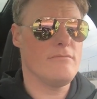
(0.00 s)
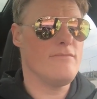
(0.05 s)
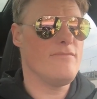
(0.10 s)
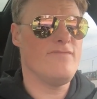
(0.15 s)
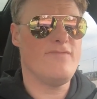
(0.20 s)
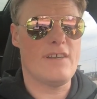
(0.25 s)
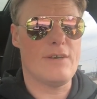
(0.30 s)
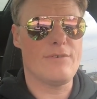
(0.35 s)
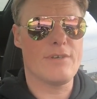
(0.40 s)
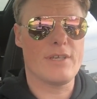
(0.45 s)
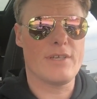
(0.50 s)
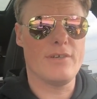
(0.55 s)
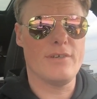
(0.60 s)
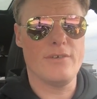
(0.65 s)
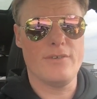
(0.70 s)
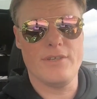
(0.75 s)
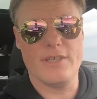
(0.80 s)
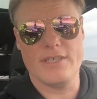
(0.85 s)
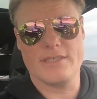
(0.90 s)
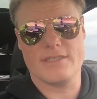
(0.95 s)
very
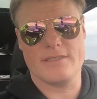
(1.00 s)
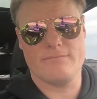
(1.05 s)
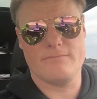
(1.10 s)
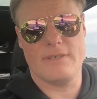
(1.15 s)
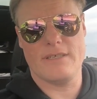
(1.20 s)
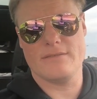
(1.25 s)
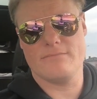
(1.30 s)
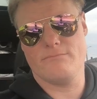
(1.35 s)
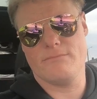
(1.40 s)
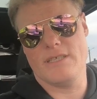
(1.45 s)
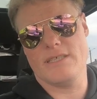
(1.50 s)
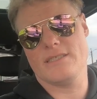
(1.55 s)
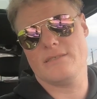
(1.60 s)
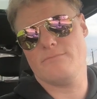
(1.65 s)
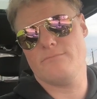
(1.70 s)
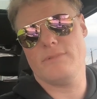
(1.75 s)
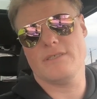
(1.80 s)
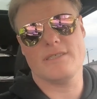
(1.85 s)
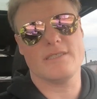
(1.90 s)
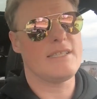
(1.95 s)
good as
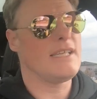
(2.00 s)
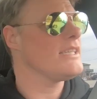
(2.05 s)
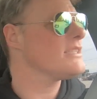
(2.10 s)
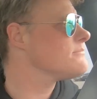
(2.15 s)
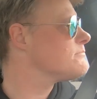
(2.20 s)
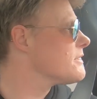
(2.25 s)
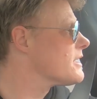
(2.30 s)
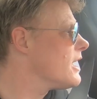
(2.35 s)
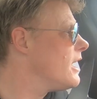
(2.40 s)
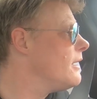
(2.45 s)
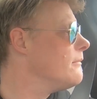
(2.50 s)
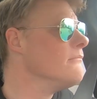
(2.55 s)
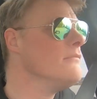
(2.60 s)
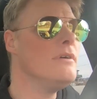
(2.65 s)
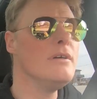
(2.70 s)
it has become.